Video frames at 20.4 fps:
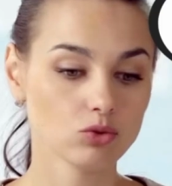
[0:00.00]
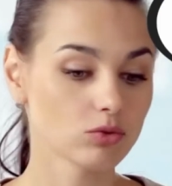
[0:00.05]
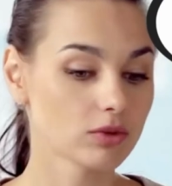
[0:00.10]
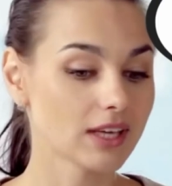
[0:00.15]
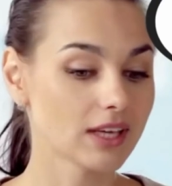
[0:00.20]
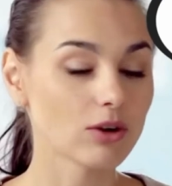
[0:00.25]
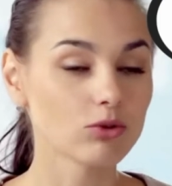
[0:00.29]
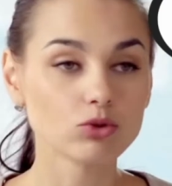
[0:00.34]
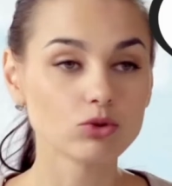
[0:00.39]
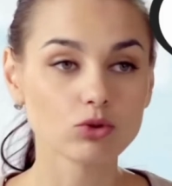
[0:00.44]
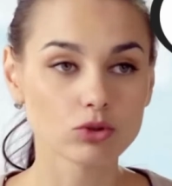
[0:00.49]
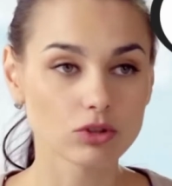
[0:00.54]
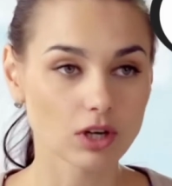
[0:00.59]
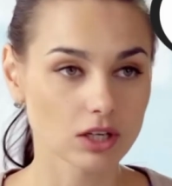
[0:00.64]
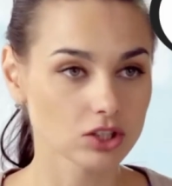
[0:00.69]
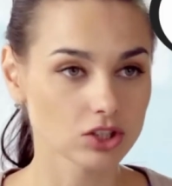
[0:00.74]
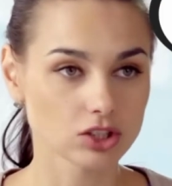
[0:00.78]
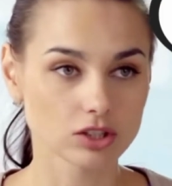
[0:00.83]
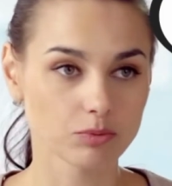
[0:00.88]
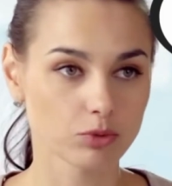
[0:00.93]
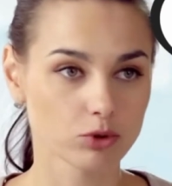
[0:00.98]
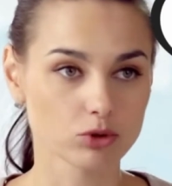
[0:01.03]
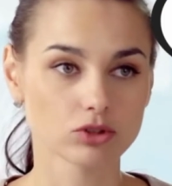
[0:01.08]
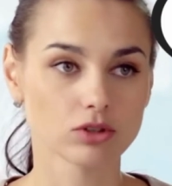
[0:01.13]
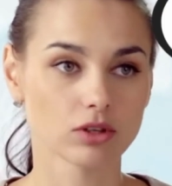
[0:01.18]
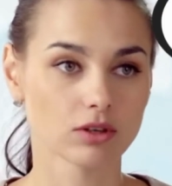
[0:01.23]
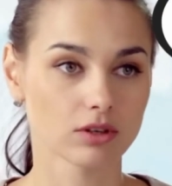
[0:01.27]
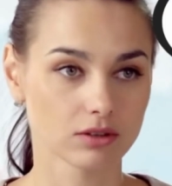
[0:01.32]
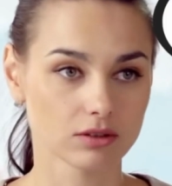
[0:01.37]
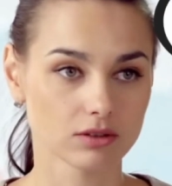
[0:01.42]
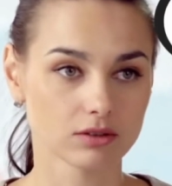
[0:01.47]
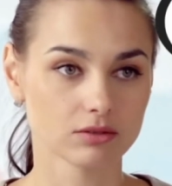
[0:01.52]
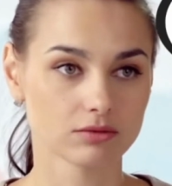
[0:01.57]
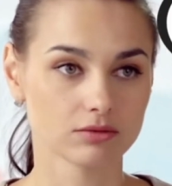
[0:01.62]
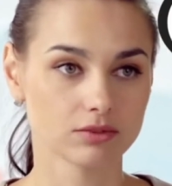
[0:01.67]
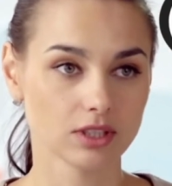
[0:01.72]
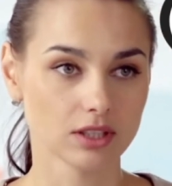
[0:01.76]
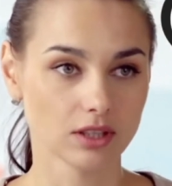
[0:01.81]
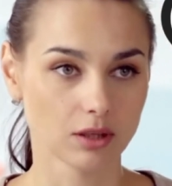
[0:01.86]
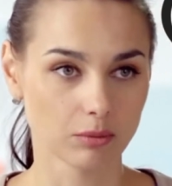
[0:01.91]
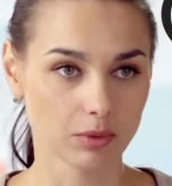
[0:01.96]
number one question. What do you think the
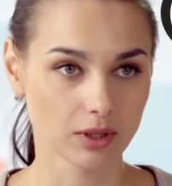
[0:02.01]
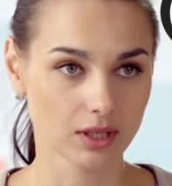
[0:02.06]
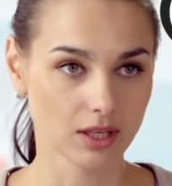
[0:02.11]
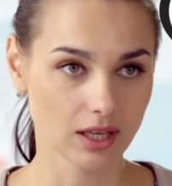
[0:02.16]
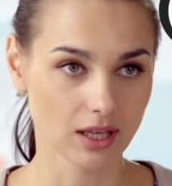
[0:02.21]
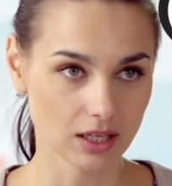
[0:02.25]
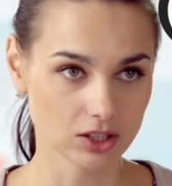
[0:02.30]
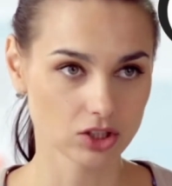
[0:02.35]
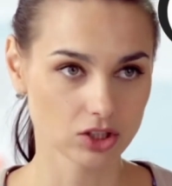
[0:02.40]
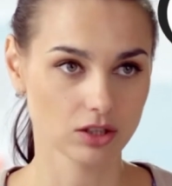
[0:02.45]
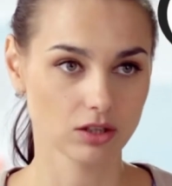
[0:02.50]
seller will take?